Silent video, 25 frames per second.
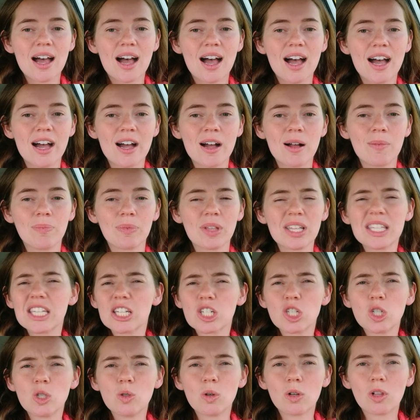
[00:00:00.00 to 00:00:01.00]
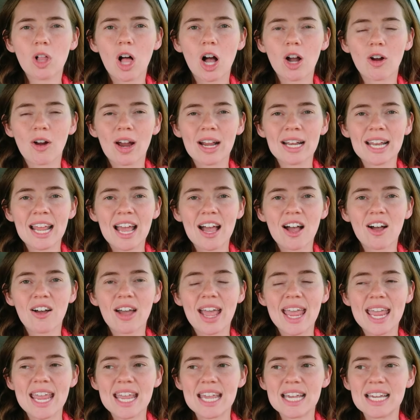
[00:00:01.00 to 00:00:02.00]
It's like 2 o'clock right now
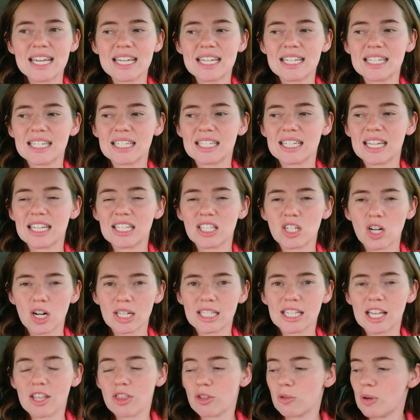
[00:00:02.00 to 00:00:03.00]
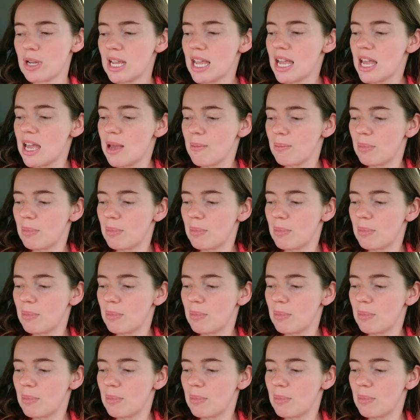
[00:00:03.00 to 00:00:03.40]
and it starts at 3.